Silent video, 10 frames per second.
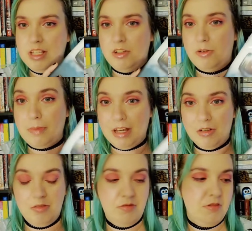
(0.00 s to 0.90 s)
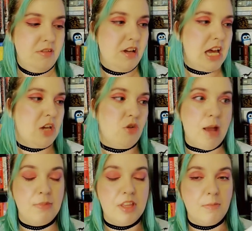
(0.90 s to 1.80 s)
are about. I
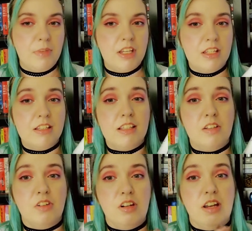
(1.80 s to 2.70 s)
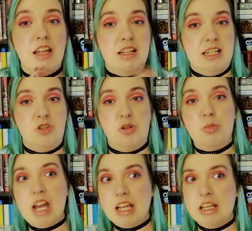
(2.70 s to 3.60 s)
grabbed them because they were Alexandra
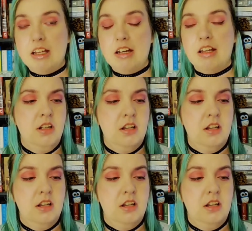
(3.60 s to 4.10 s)
Bracken.